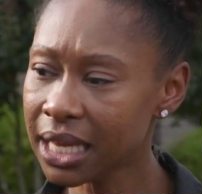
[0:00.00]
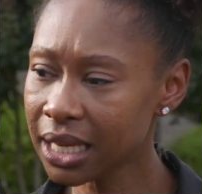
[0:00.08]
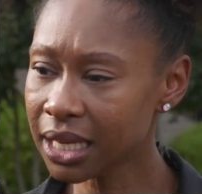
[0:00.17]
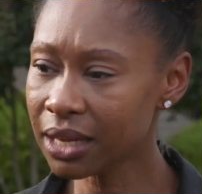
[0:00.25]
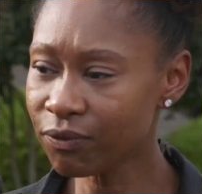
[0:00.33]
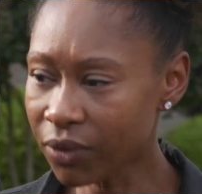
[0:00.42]

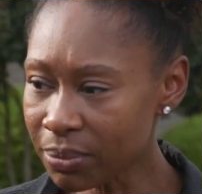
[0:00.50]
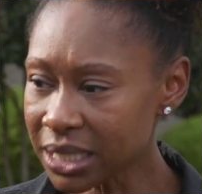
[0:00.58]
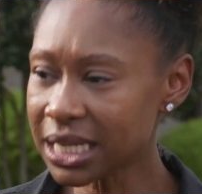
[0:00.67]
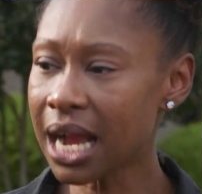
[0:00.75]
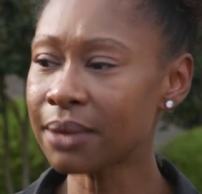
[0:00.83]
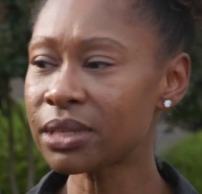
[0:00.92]
It, from the
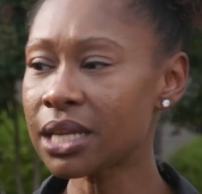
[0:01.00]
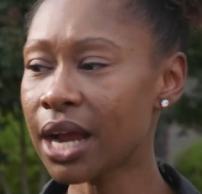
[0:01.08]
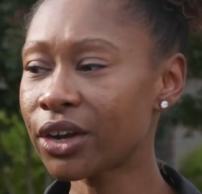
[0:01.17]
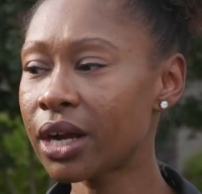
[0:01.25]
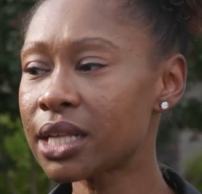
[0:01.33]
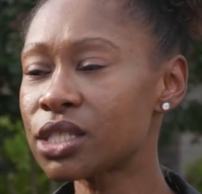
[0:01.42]
time the
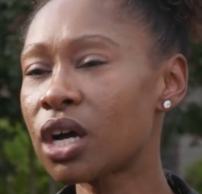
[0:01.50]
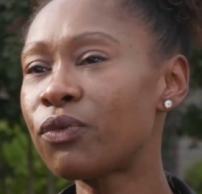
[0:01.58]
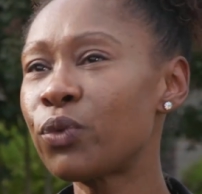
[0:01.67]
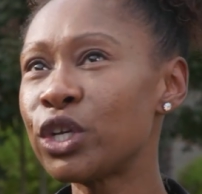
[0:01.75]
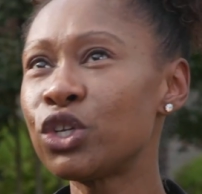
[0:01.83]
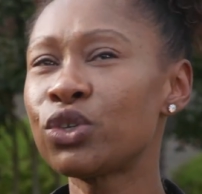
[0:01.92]
doctor cuts
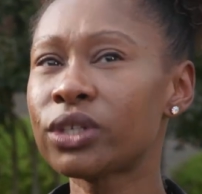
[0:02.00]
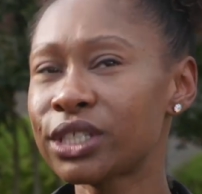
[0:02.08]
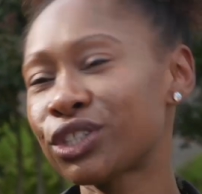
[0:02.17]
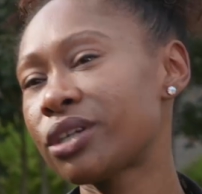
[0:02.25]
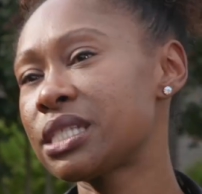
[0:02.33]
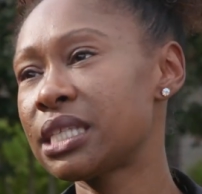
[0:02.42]
off, we usually start